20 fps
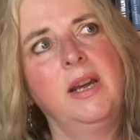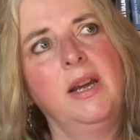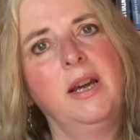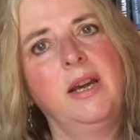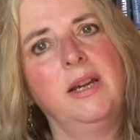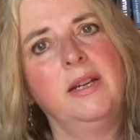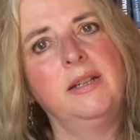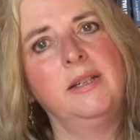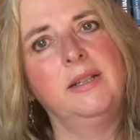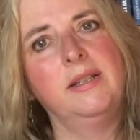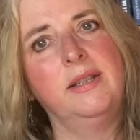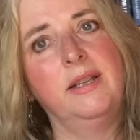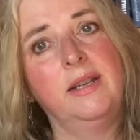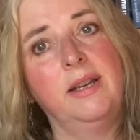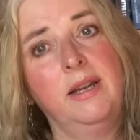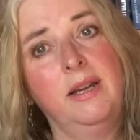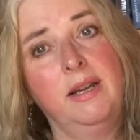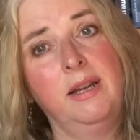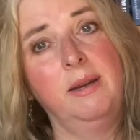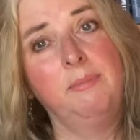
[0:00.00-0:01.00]
and
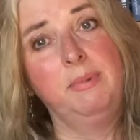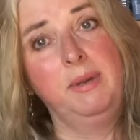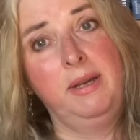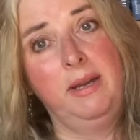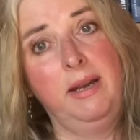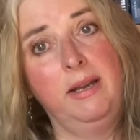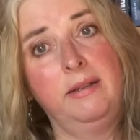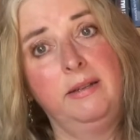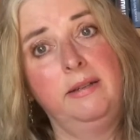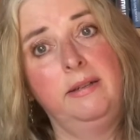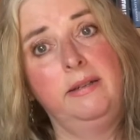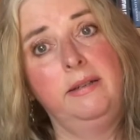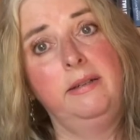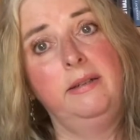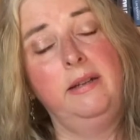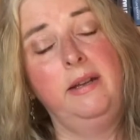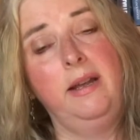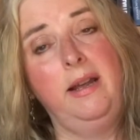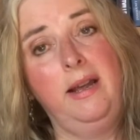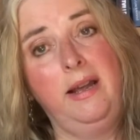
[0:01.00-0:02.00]
a beheaded
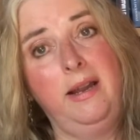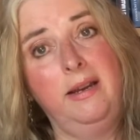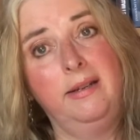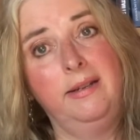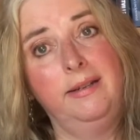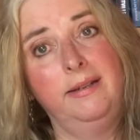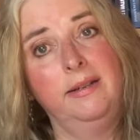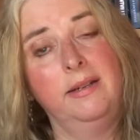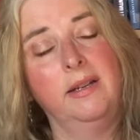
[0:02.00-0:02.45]
head.